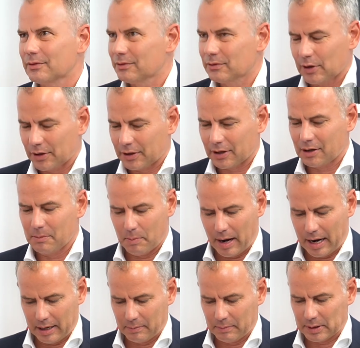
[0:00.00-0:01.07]
not the
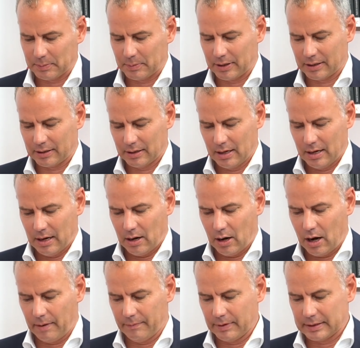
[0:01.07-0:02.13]
compartments, but
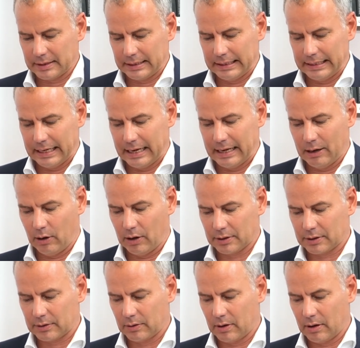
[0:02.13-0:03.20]
obviously uh,
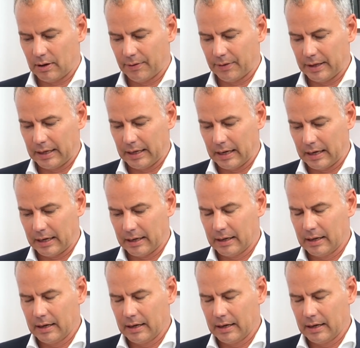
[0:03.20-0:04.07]
also all the, uh,